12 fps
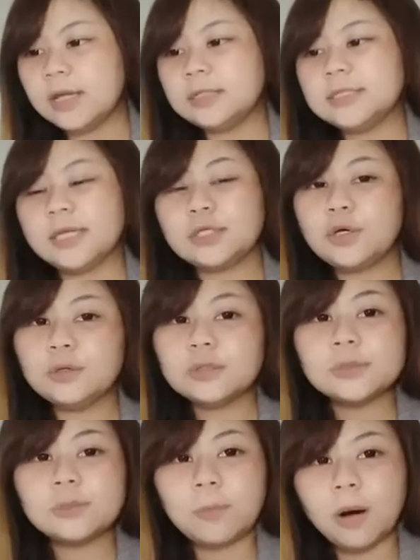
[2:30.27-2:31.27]
that could
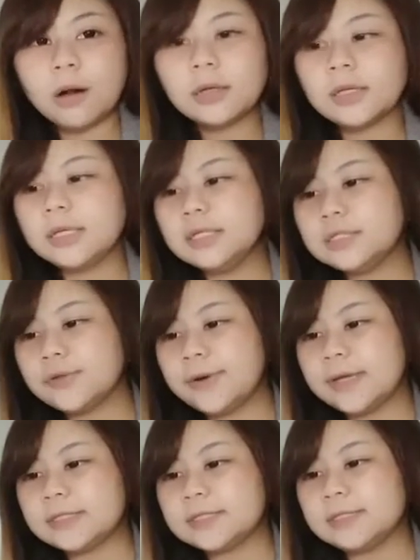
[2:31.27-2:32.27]
spark
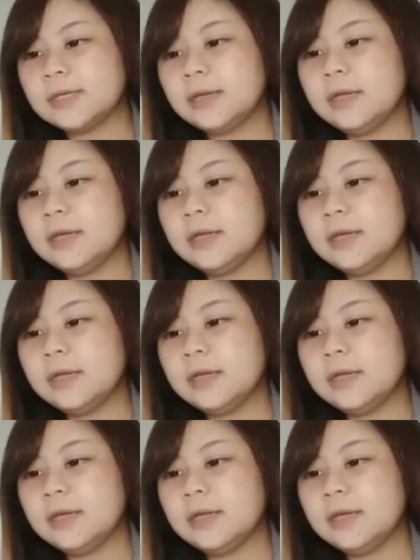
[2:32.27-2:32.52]
interest